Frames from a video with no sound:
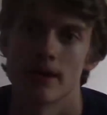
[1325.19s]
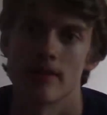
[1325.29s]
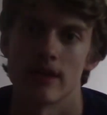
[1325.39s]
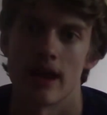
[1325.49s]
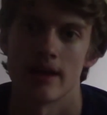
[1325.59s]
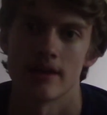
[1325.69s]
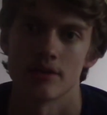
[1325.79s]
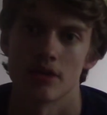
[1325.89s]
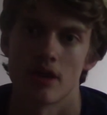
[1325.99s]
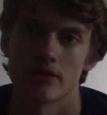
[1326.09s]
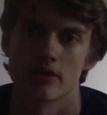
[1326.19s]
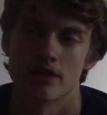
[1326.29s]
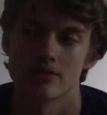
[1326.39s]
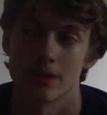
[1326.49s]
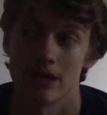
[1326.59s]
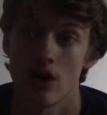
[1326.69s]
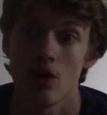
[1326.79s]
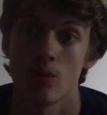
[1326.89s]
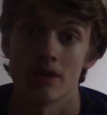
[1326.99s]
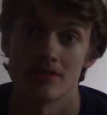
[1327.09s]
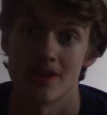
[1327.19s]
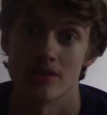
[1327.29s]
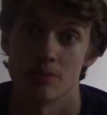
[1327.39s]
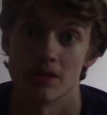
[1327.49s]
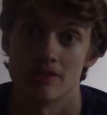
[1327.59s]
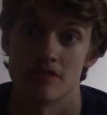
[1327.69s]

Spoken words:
the Yeti and the doctor does what he always does when he's